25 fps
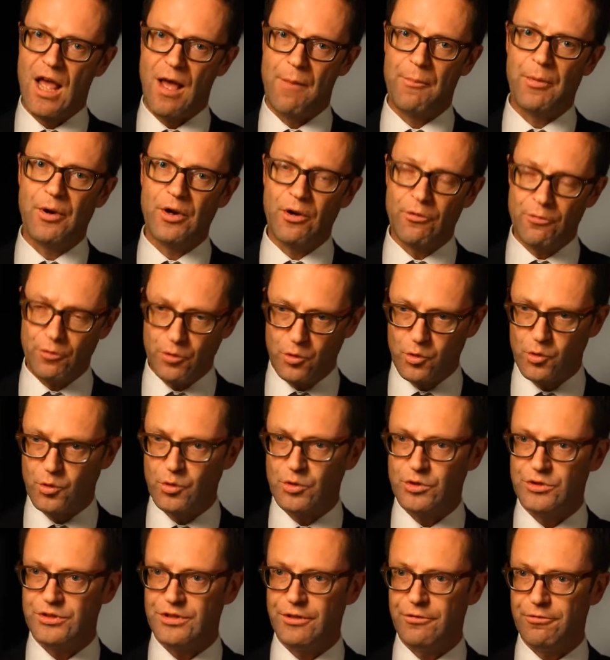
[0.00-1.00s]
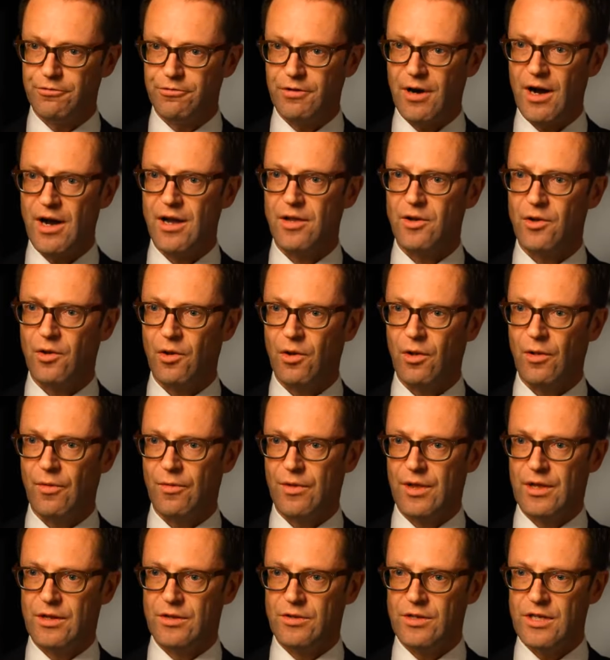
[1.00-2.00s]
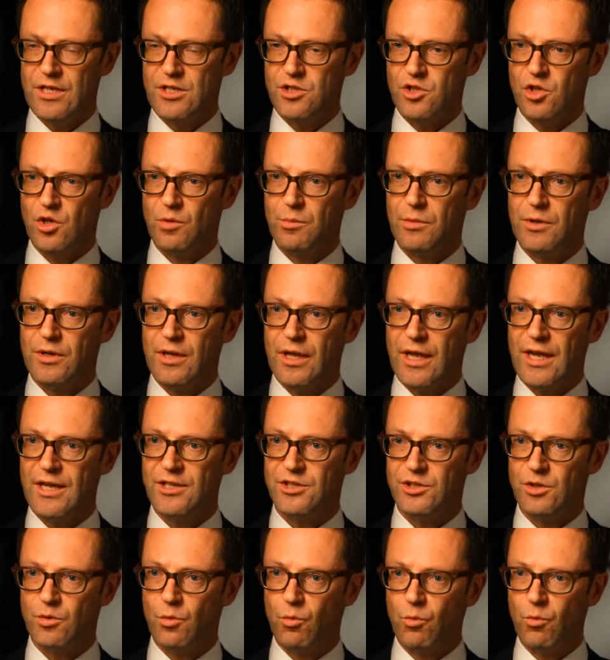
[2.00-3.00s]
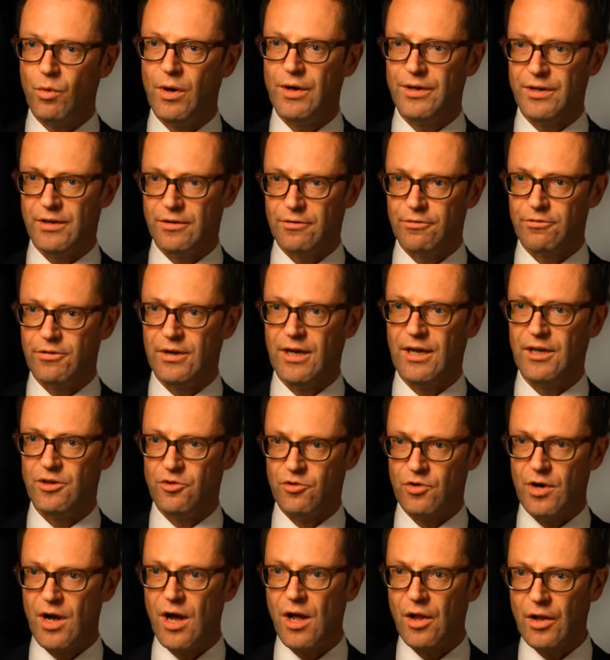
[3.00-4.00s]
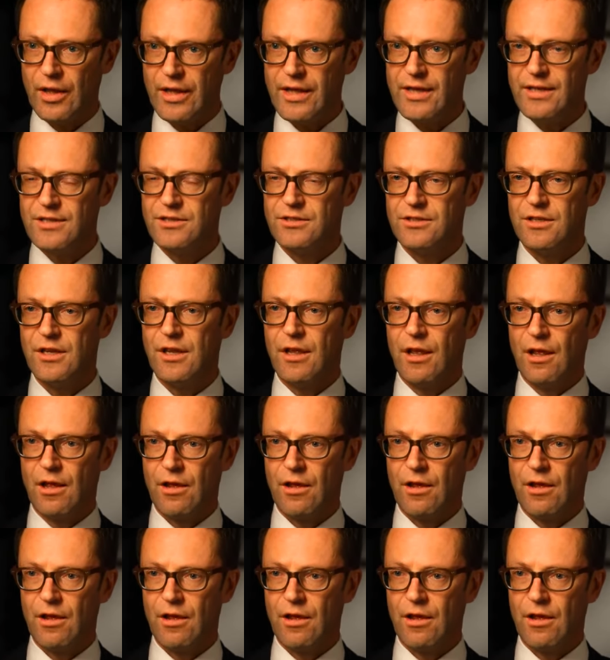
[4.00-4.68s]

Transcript: But of course, the final determination what a fair trial is